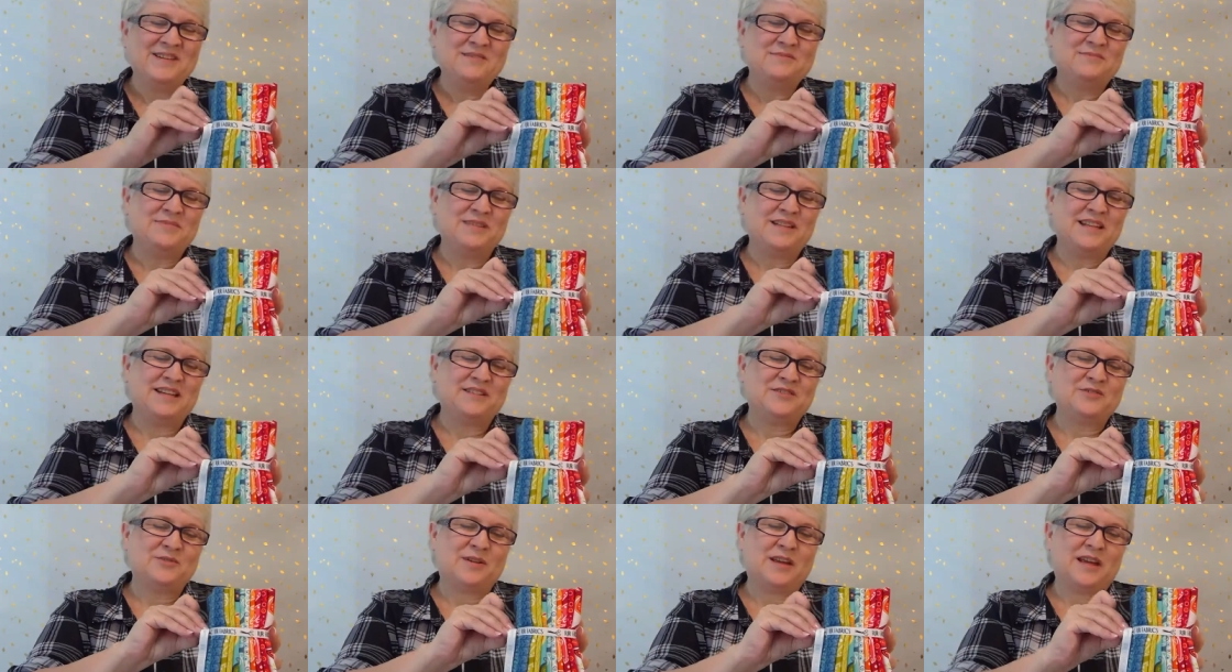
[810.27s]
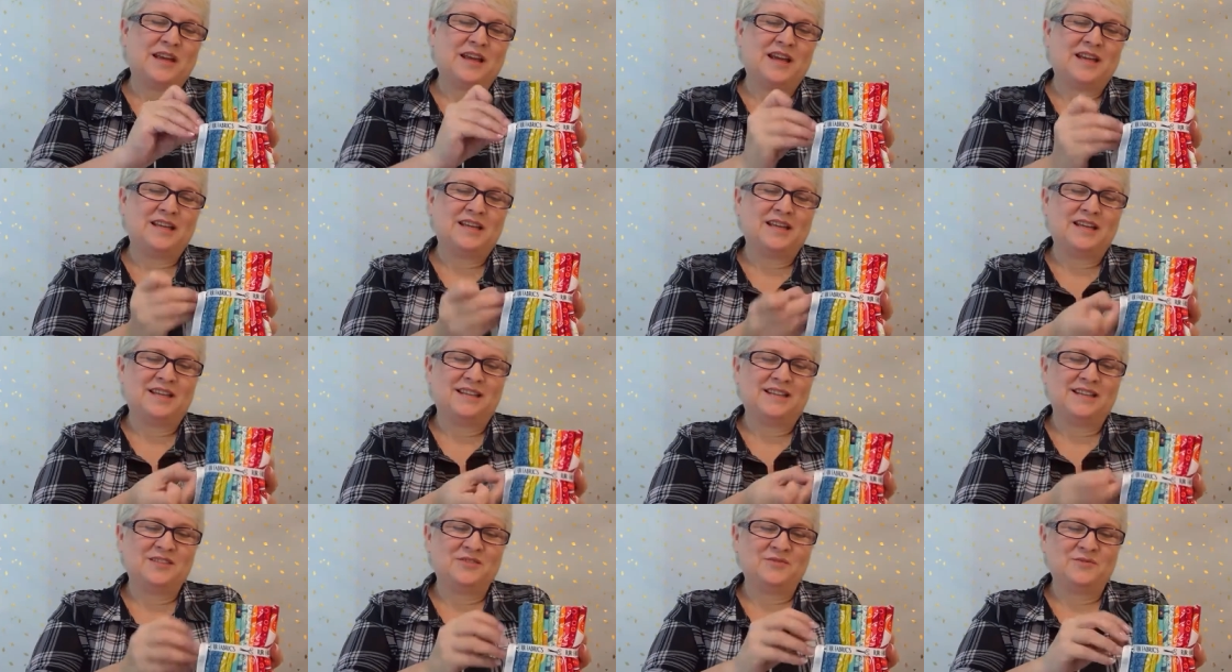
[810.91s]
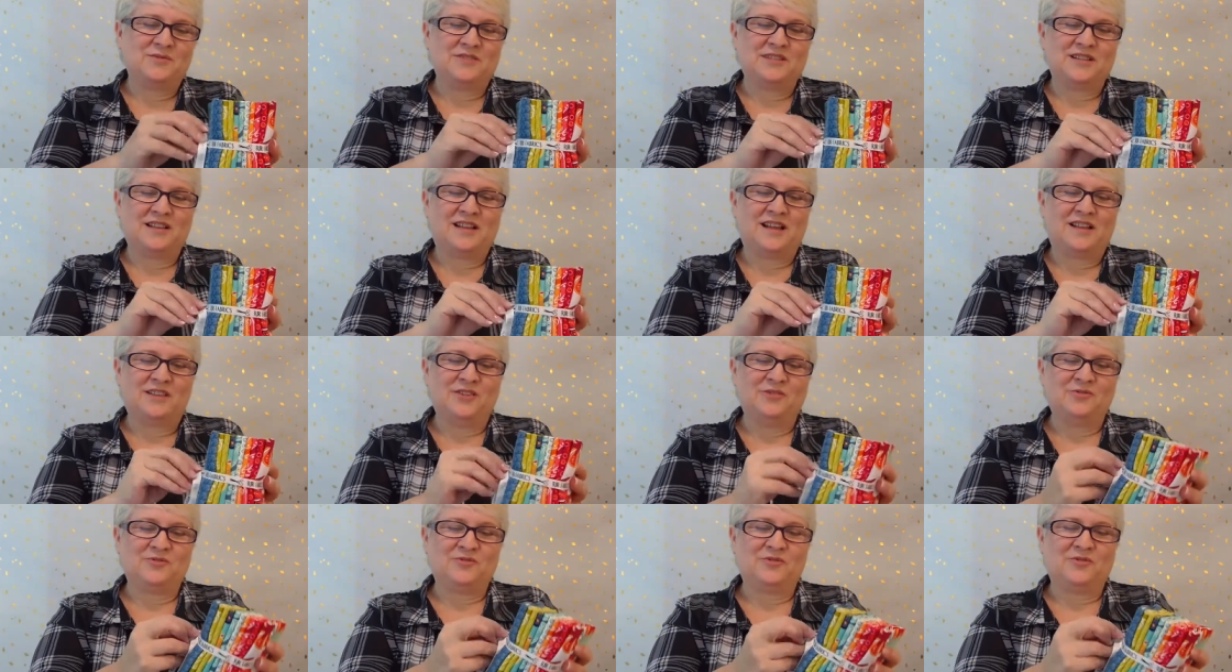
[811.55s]
but that's okay. I can this one's a
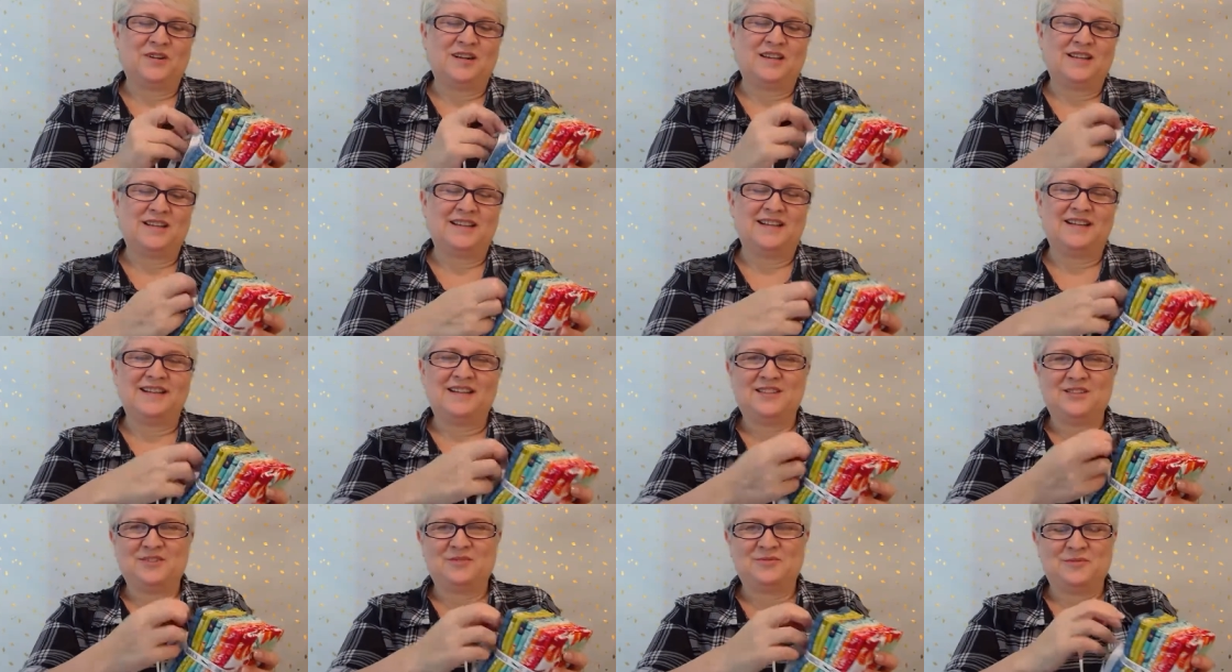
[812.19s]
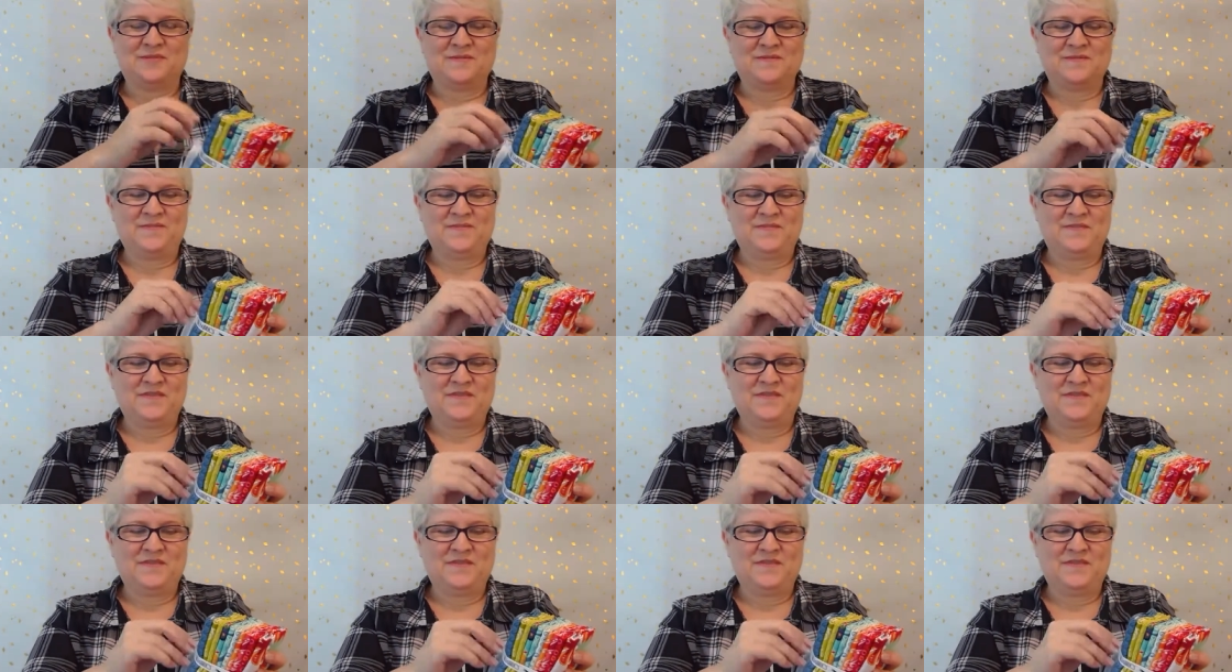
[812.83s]
lot looser. I can get this one.